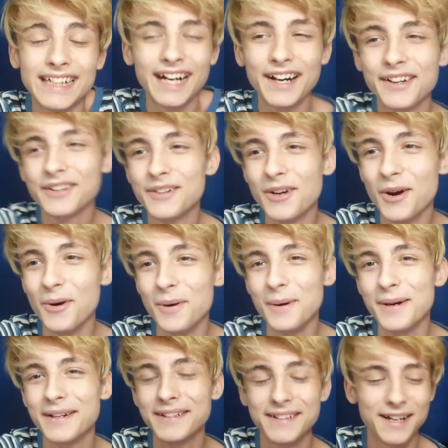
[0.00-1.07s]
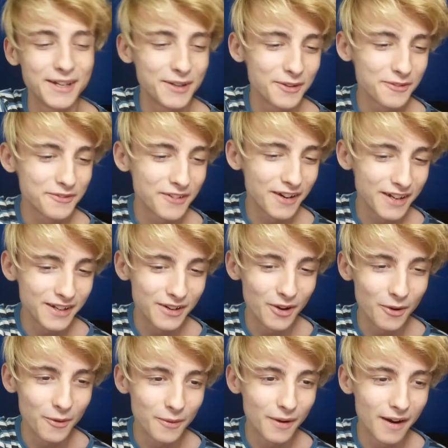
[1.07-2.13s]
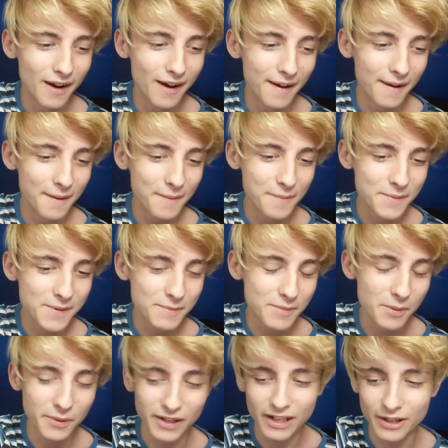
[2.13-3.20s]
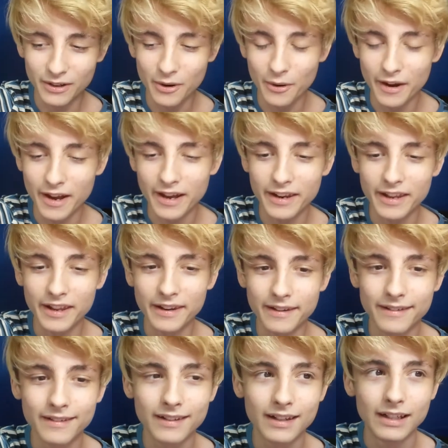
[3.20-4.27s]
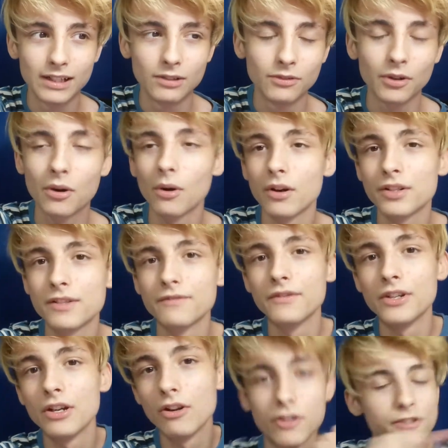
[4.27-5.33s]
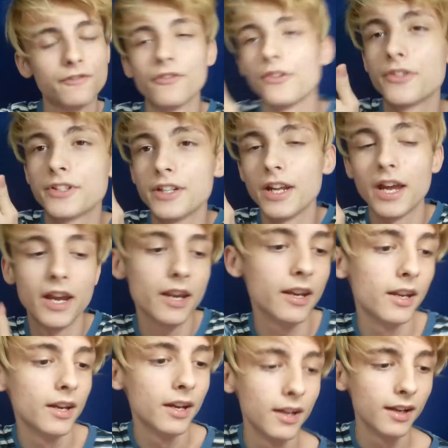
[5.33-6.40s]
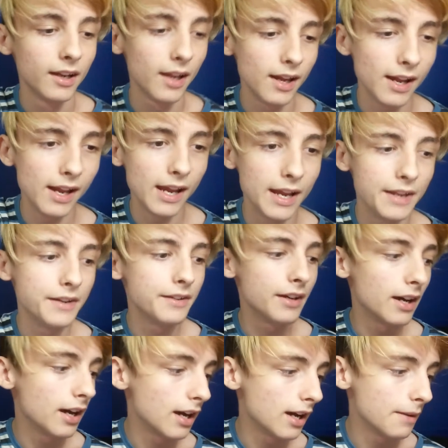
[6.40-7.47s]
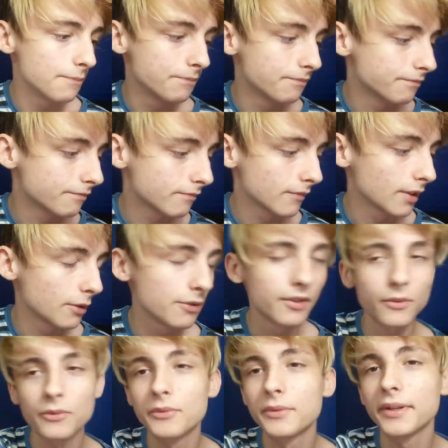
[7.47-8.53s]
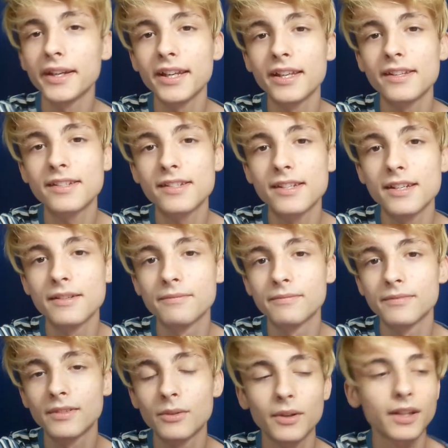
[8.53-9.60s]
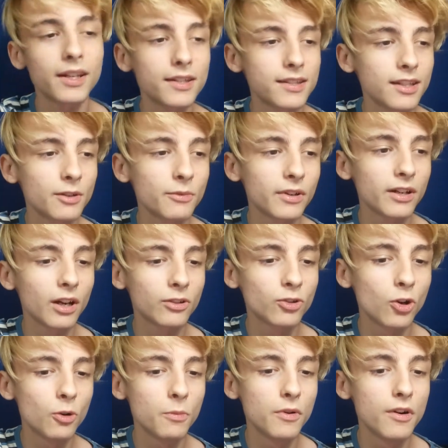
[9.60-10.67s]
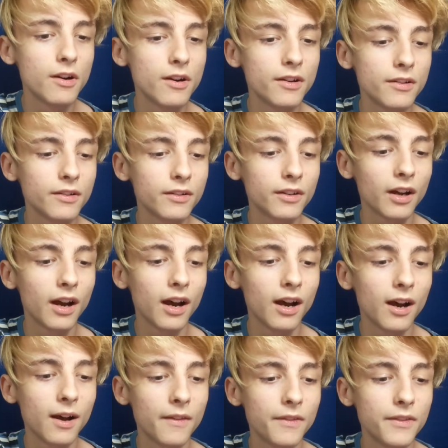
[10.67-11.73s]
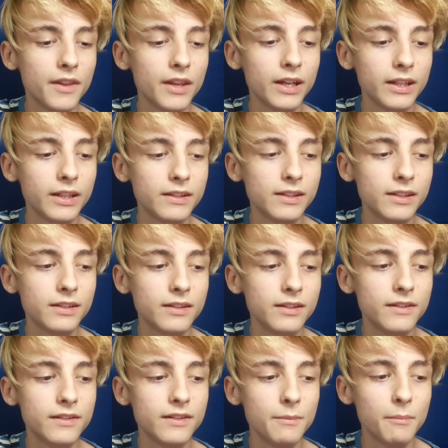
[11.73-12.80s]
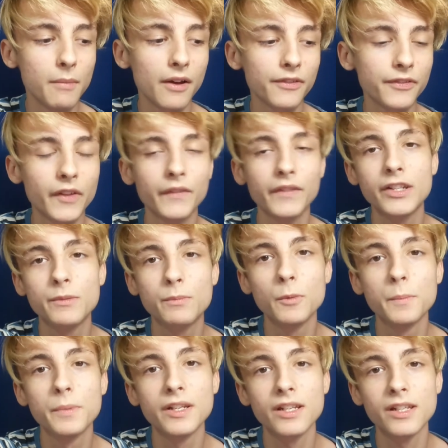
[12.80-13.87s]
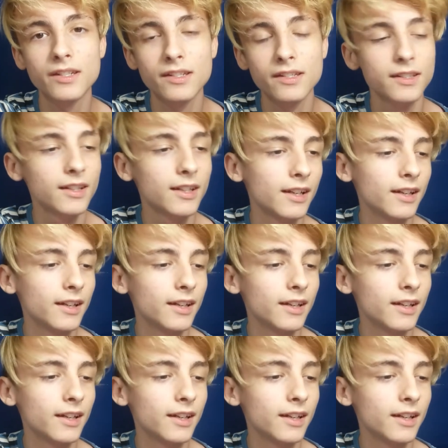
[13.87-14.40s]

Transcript: I don't know. I don't fucking know. But we're gonna go ahead and record some videos for today. And, well, we're gonna see. We're gonna see what October, the month of the spoopiness,